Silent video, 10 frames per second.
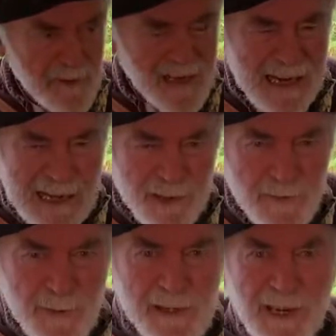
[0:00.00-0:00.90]
in
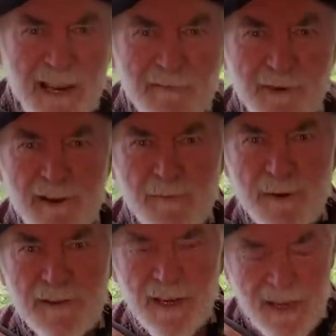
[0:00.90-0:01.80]
English music and French
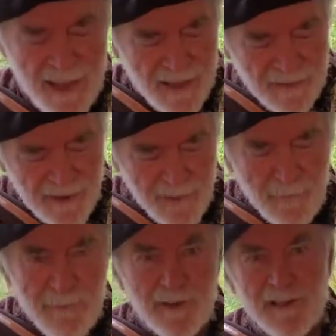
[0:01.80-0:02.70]
music. The other
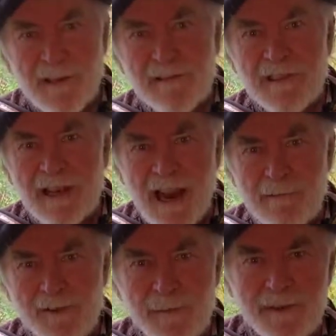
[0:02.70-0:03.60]
one mostly used in
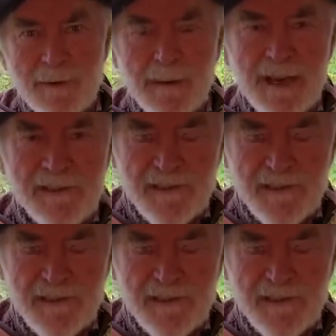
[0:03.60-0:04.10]
Irish music because of the